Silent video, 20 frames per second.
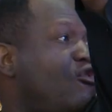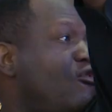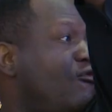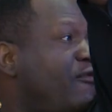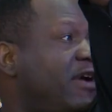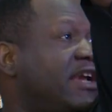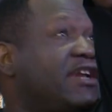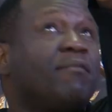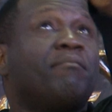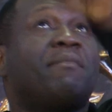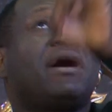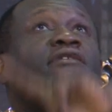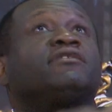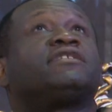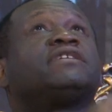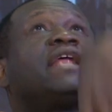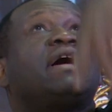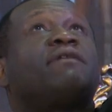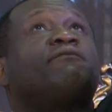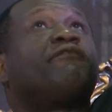over the
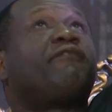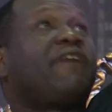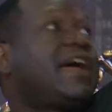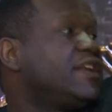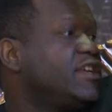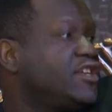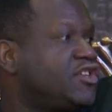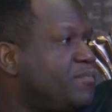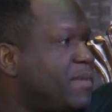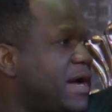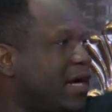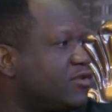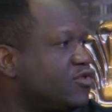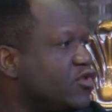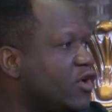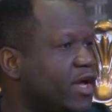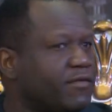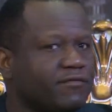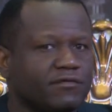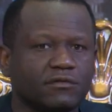mountain and vanished back
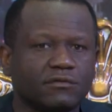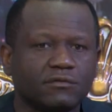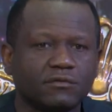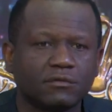to heaven.